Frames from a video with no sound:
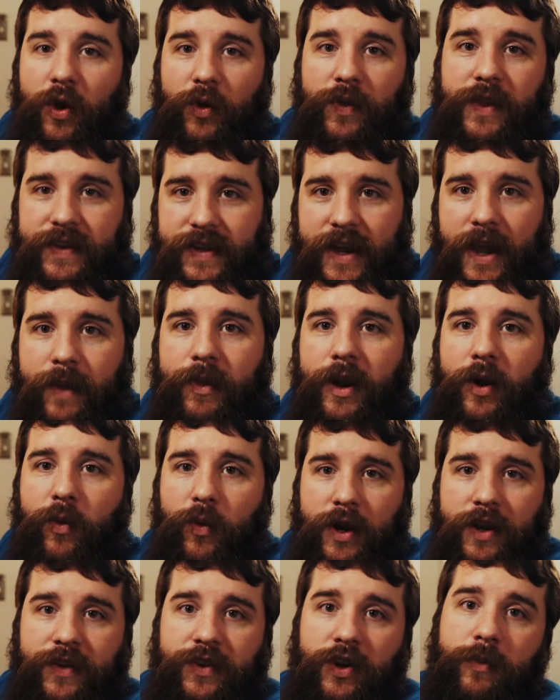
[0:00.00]
The only time that I
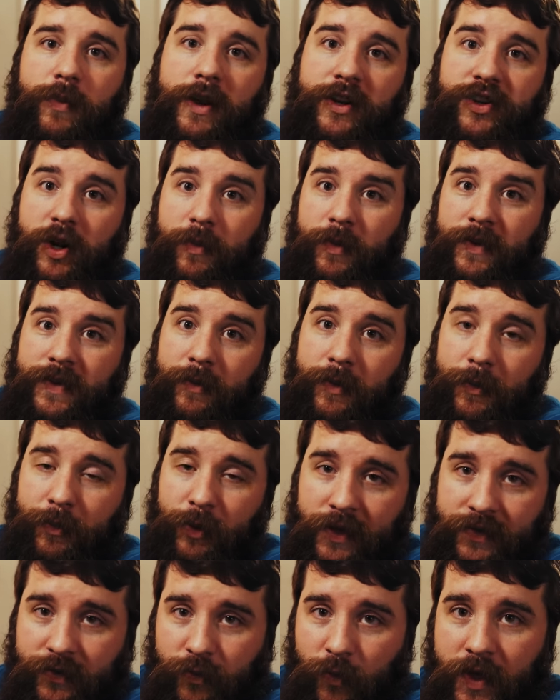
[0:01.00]
wanna turn my sharpness up to
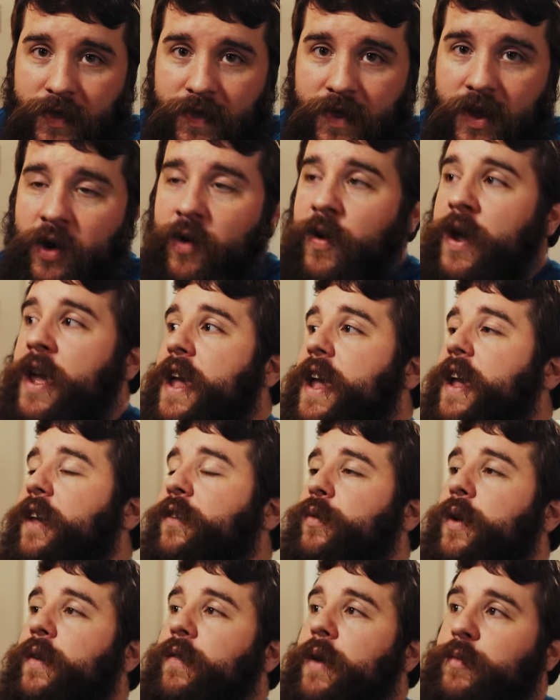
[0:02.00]
+1 though
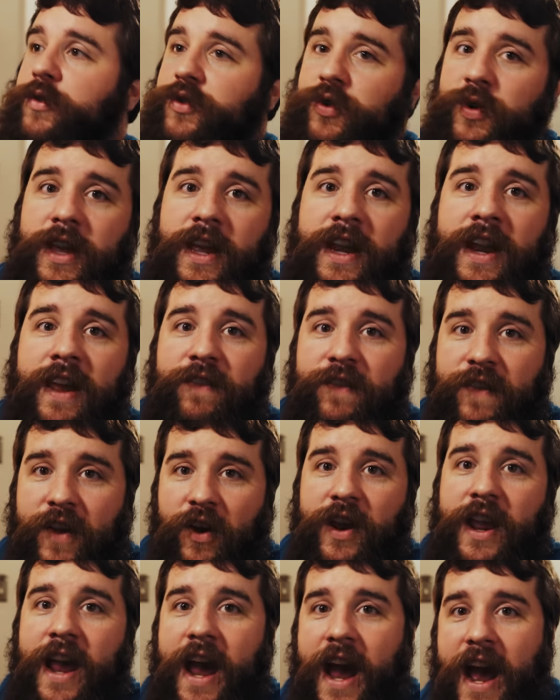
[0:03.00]
is whenever I'm shooting in a
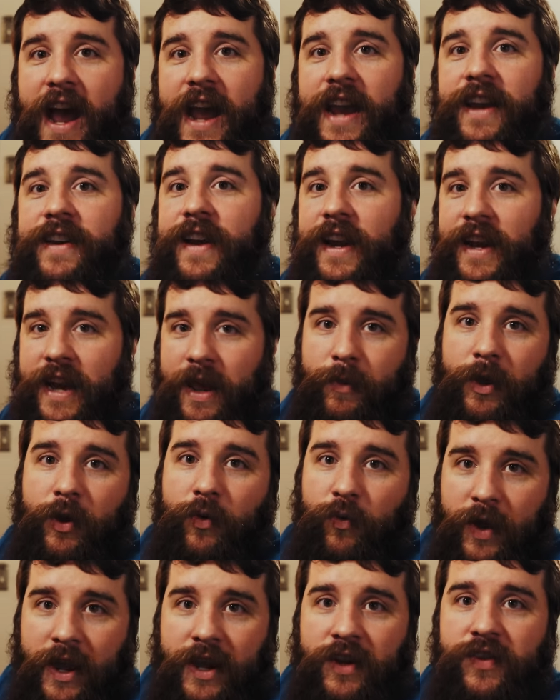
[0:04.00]
very high dynamic
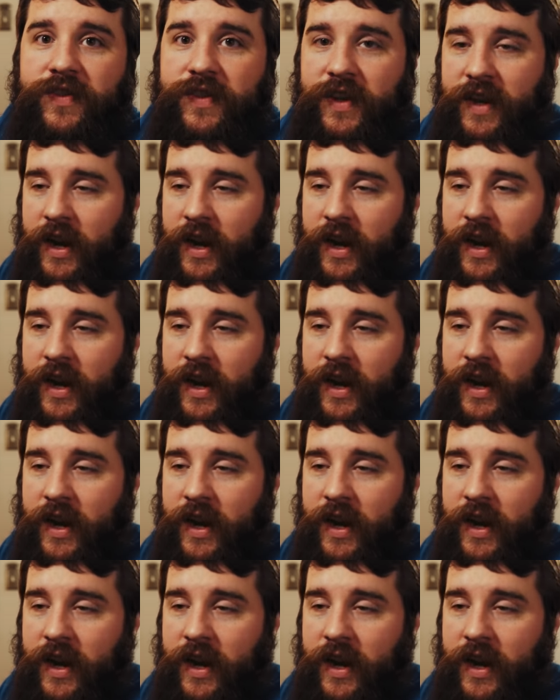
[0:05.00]
range